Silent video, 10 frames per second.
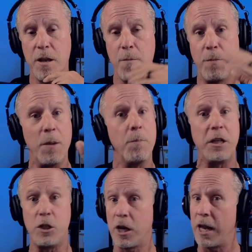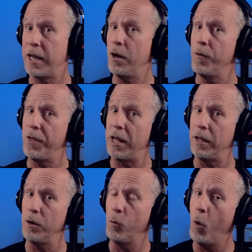But you got to get over that
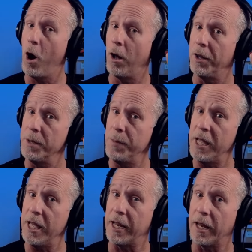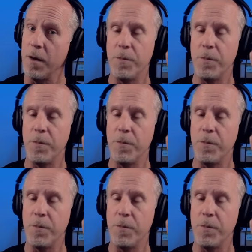little wall in the beginning.